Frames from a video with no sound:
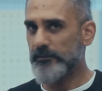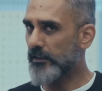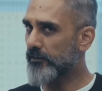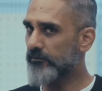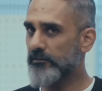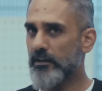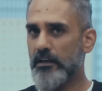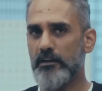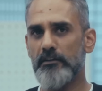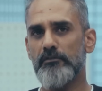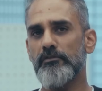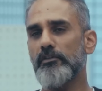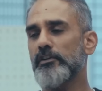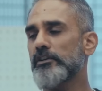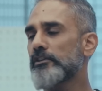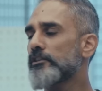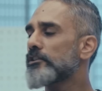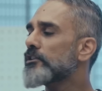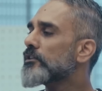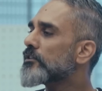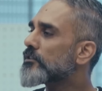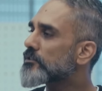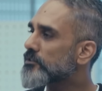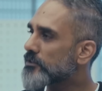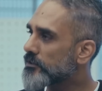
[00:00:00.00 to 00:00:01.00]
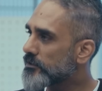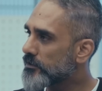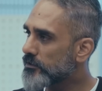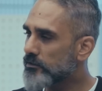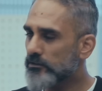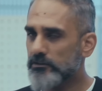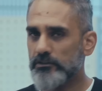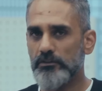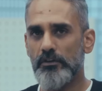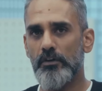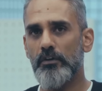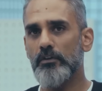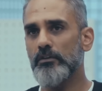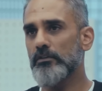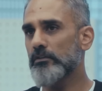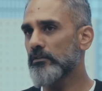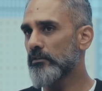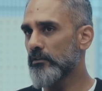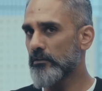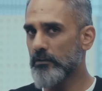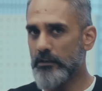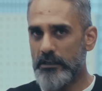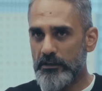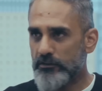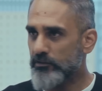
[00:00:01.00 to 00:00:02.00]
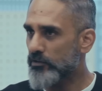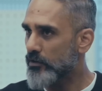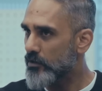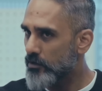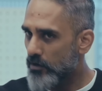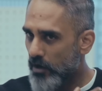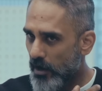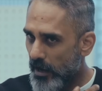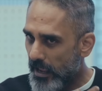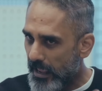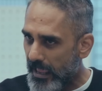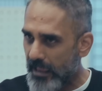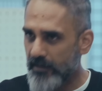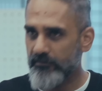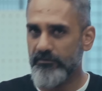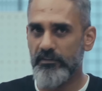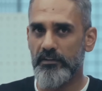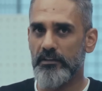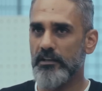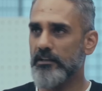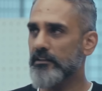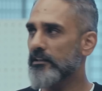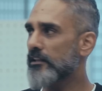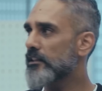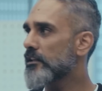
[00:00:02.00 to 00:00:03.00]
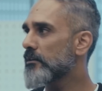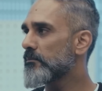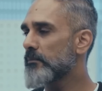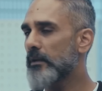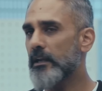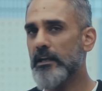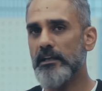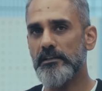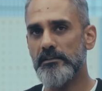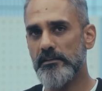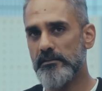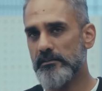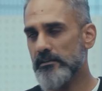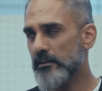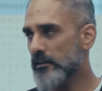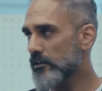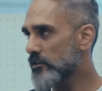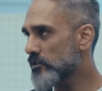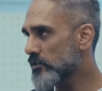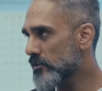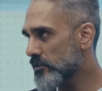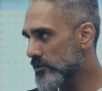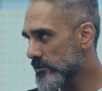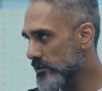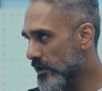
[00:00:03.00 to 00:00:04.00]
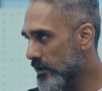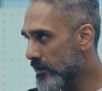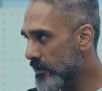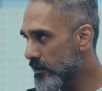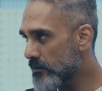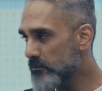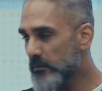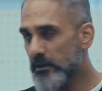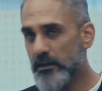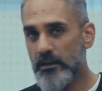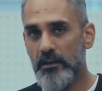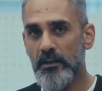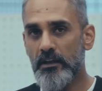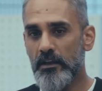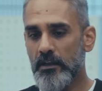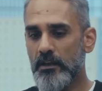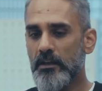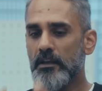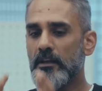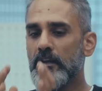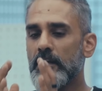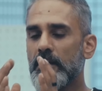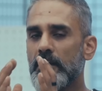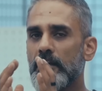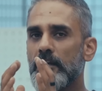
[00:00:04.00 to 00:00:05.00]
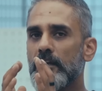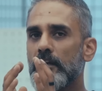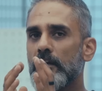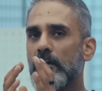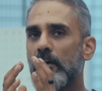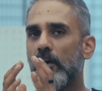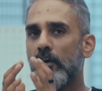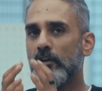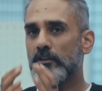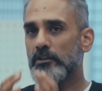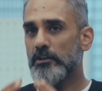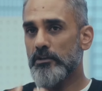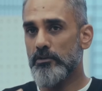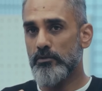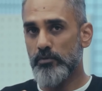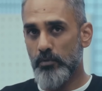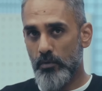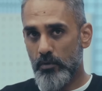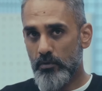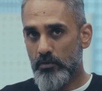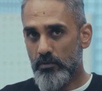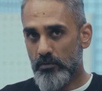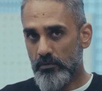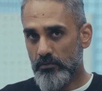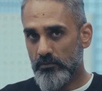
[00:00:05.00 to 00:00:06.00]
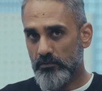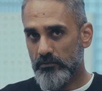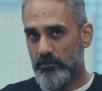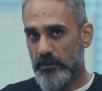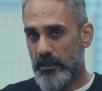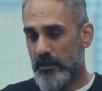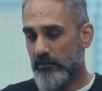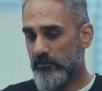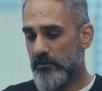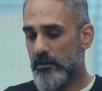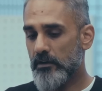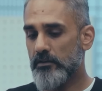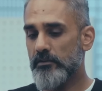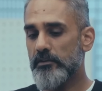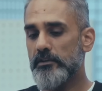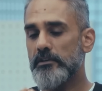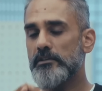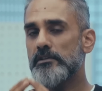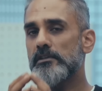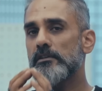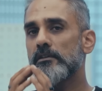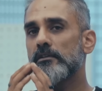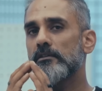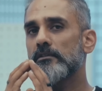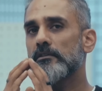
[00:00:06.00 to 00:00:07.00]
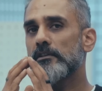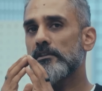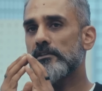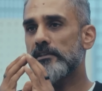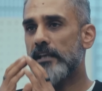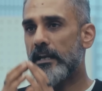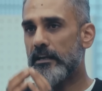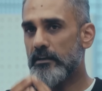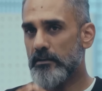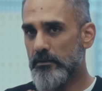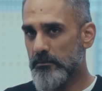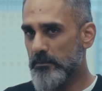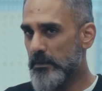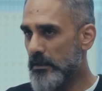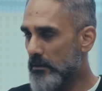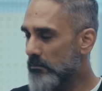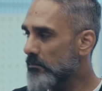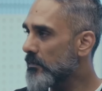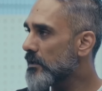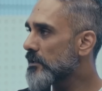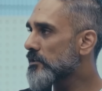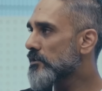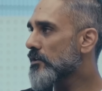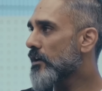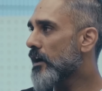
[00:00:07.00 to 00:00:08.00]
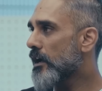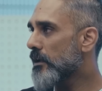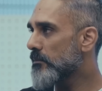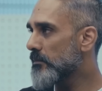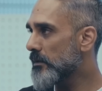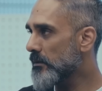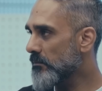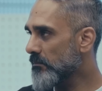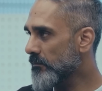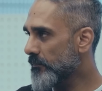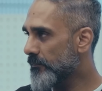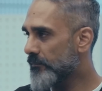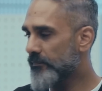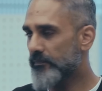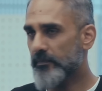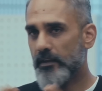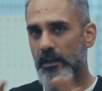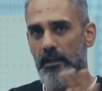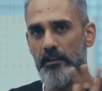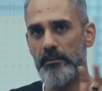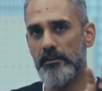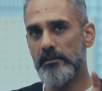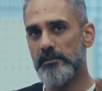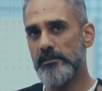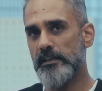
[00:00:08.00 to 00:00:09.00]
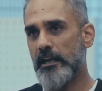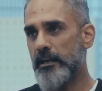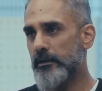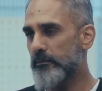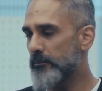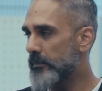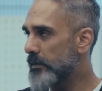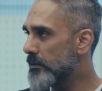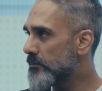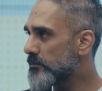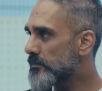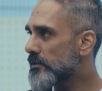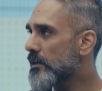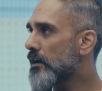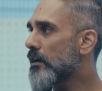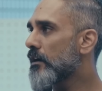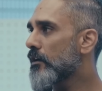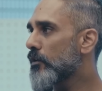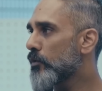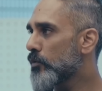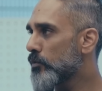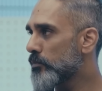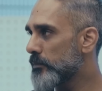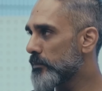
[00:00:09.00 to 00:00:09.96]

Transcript: They've done it for years and years on literally everything that they make as a signature design element. On the Tuono 1100s, the center beam is your high beam and the side beams are low